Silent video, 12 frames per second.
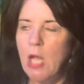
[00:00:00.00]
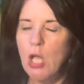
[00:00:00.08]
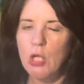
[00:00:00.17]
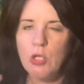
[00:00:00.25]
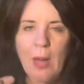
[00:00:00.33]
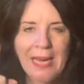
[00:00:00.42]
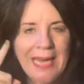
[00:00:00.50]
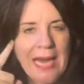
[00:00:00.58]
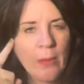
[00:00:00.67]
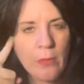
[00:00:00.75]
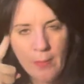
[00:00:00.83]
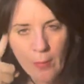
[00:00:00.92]
So I
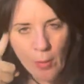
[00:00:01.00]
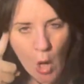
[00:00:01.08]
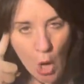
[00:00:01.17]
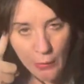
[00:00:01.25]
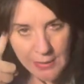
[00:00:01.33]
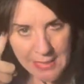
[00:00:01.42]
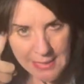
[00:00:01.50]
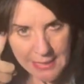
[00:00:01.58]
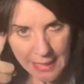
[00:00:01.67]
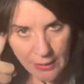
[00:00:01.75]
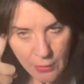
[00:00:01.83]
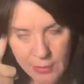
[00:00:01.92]
can't remember all the
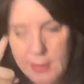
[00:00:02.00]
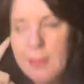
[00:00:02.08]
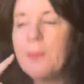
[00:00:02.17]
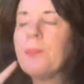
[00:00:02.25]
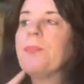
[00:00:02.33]
details.